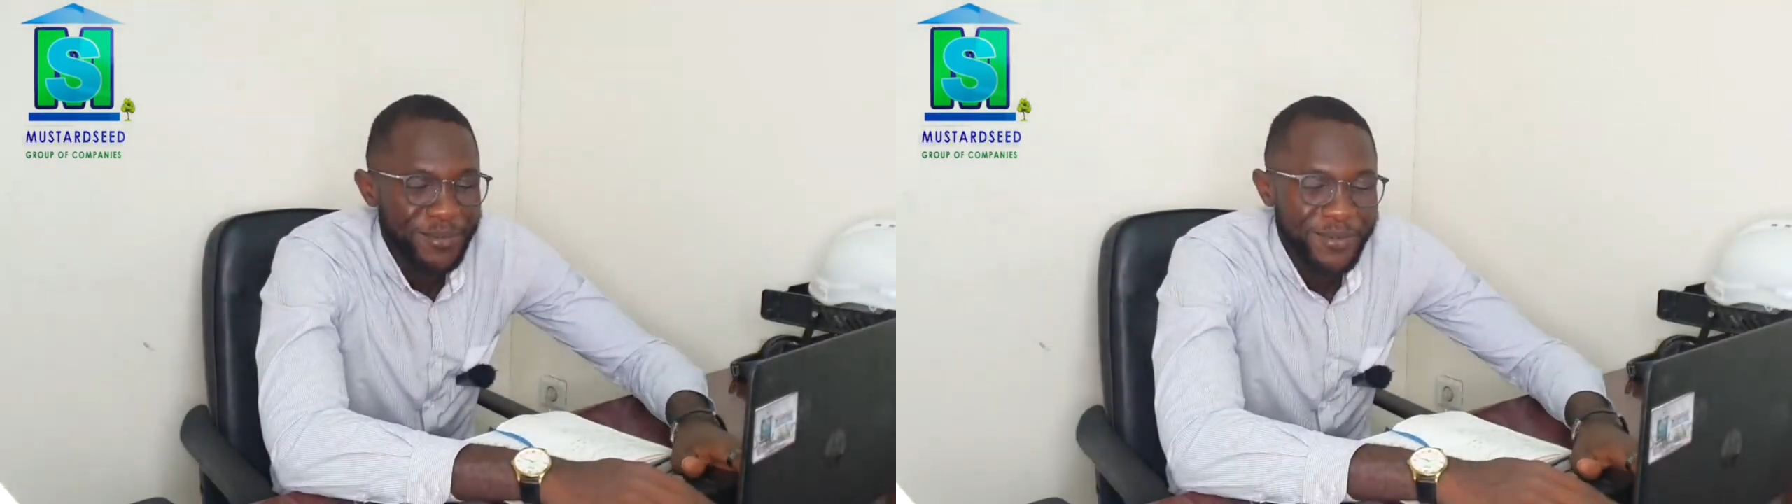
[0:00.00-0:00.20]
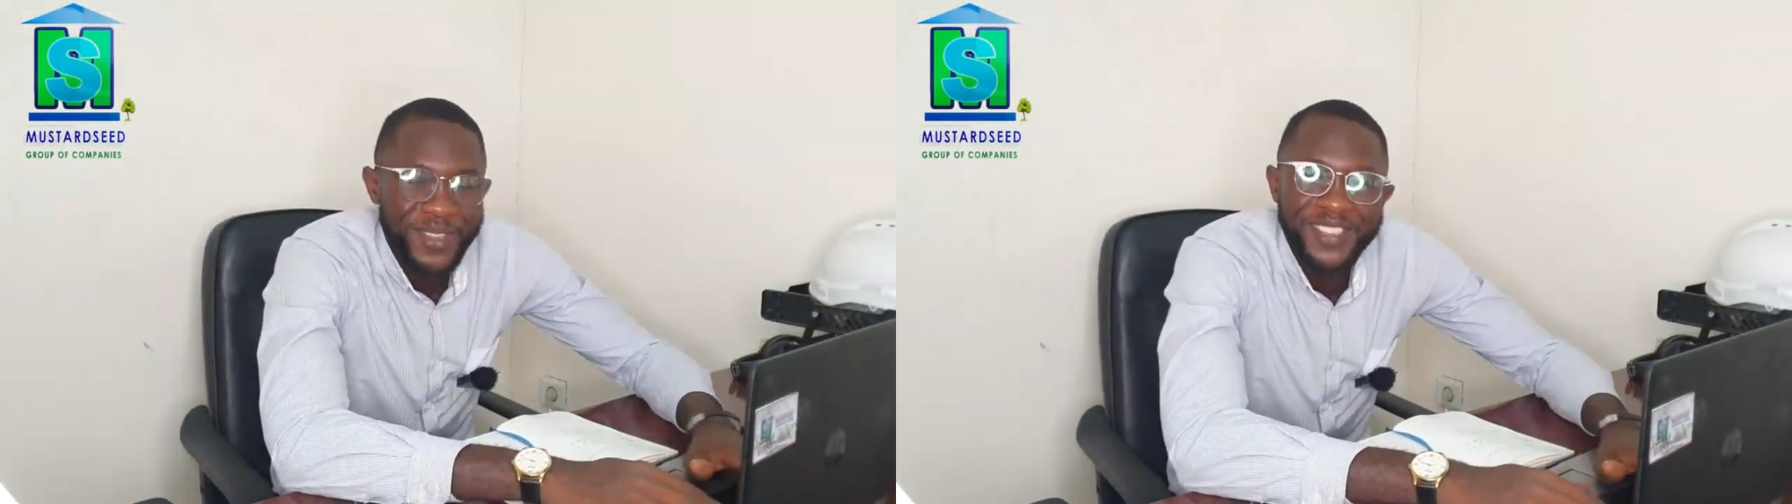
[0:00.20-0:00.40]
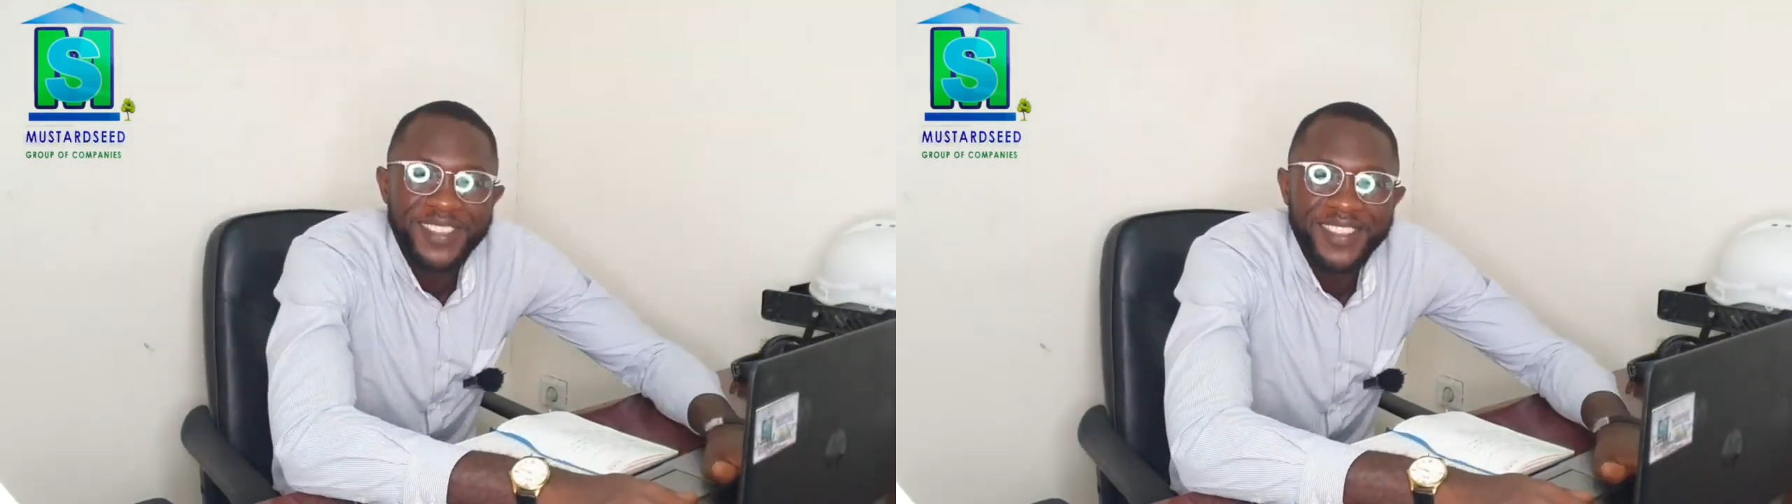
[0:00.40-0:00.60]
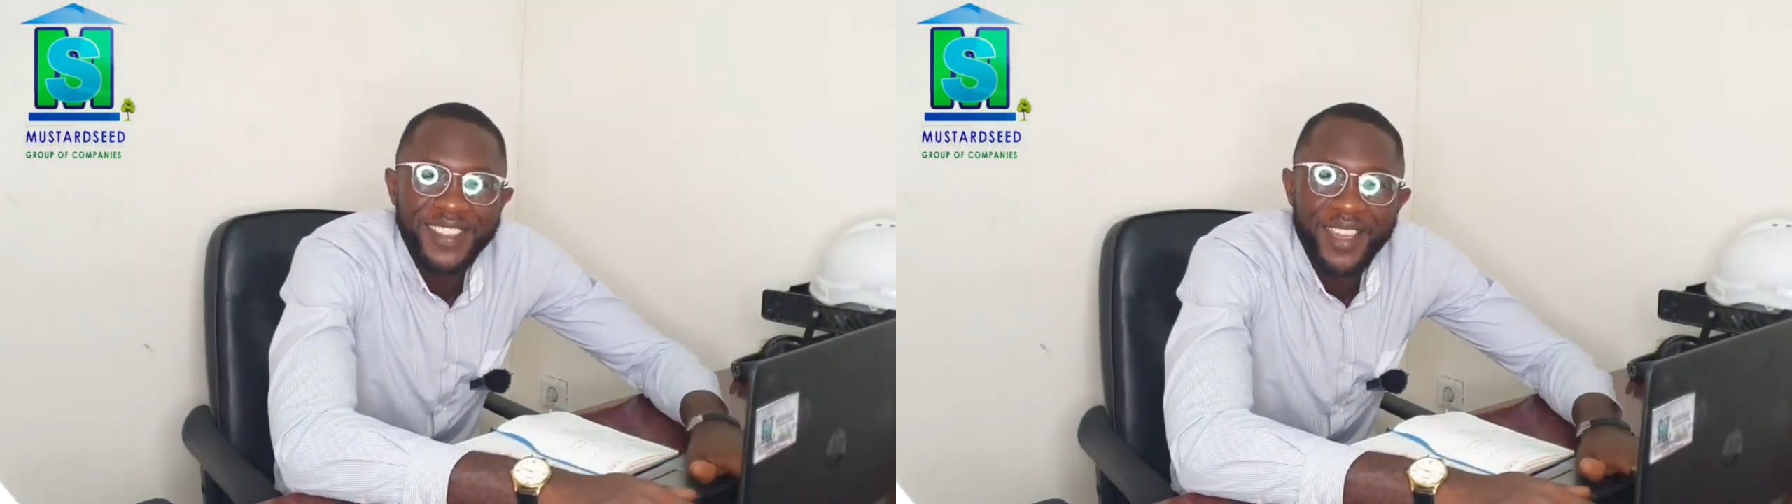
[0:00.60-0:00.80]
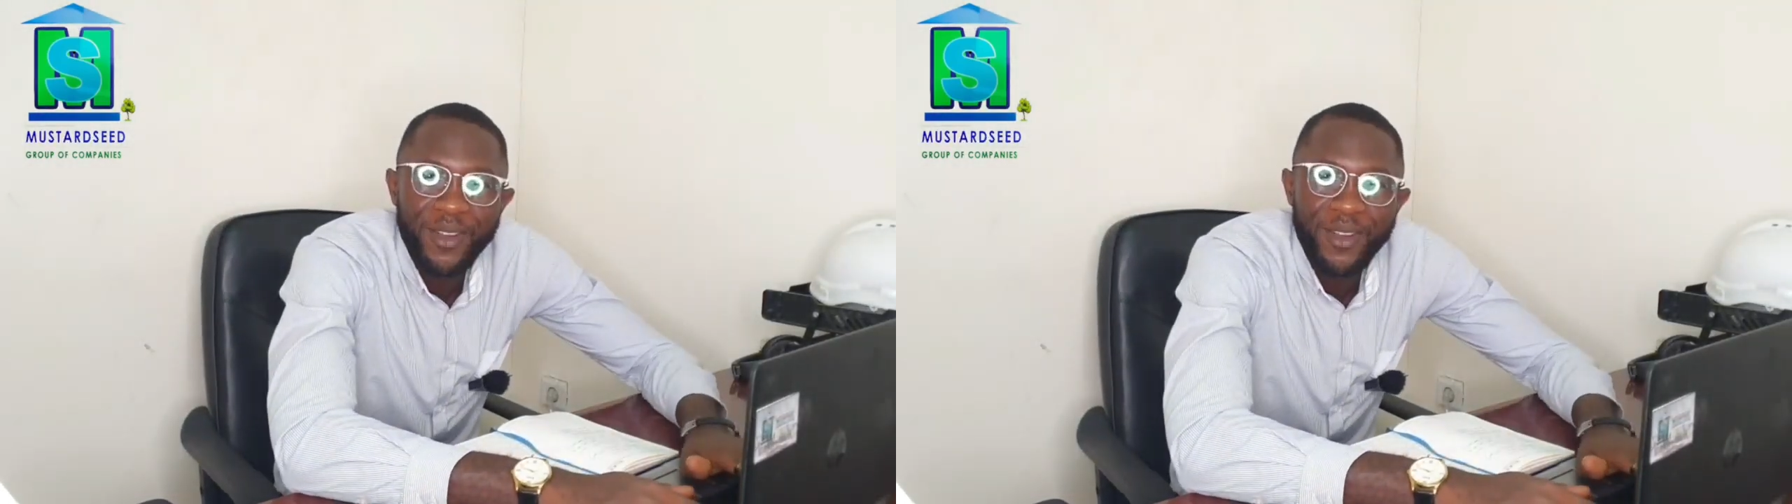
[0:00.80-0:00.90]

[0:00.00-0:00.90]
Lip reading: Firstly,